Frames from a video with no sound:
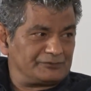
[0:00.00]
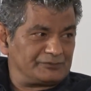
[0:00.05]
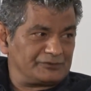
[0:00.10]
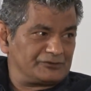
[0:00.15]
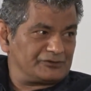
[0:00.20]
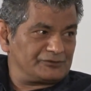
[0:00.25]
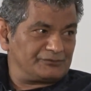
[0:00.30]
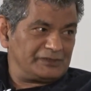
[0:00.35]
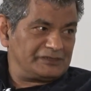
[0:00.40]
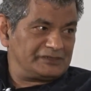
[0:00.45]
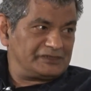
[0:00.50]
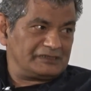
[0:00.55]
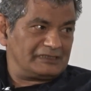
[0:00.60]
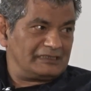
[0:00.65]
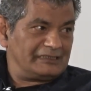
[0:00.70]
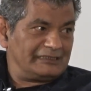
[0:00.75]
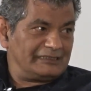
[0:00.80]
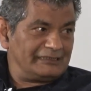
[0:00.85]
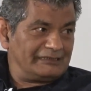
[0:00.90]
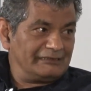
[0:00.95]
Because
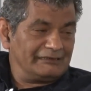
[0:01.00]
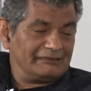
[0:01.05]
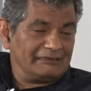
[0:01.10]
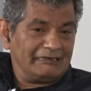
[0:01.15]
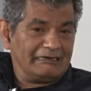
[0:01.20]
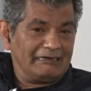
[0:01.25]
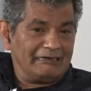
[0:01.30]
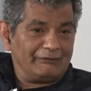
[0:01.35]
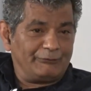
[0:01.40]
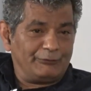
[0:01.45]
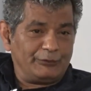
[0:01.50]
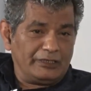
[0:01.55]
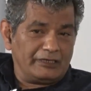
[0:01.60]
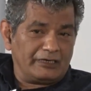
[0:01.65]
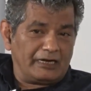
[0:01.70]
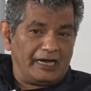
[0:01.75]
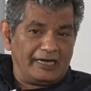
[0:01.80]
basically we are